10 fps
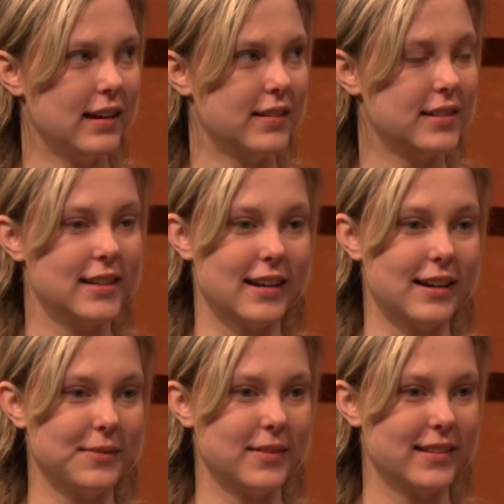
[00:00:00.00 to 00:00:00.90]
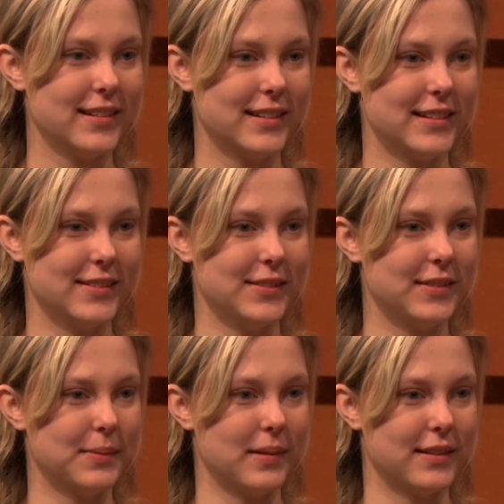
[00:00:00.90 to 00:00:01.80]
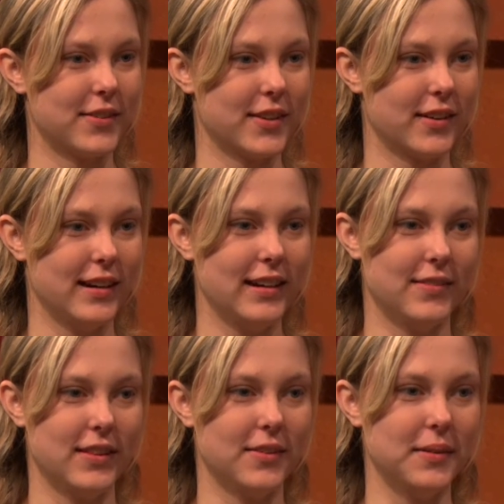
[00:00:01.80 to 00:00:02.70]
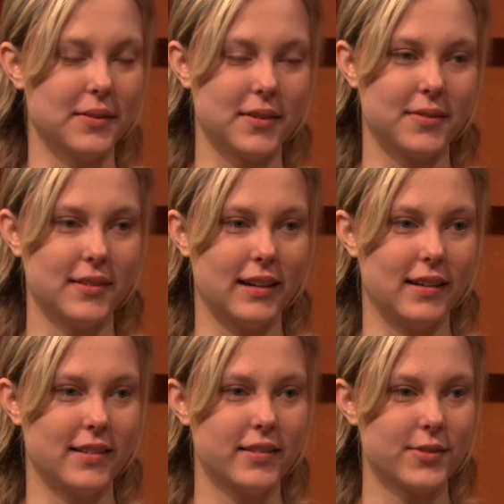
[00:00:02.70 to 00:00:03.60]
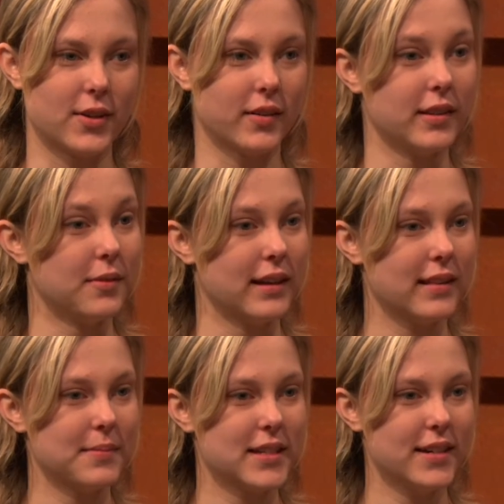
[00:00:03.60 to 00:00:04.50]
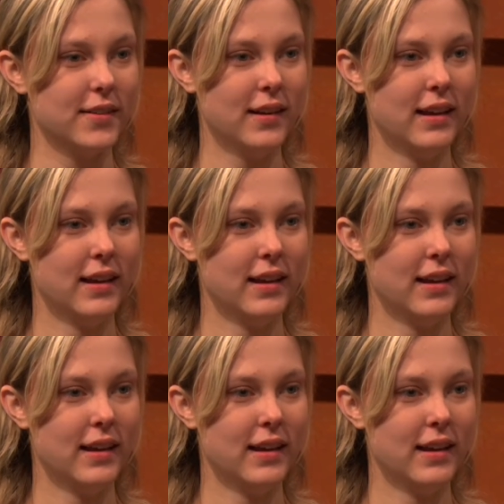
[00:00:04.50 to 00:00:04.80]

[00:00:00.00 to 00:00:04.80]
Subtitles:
did not want to apply for the grant, even though we were strongly wanting them to.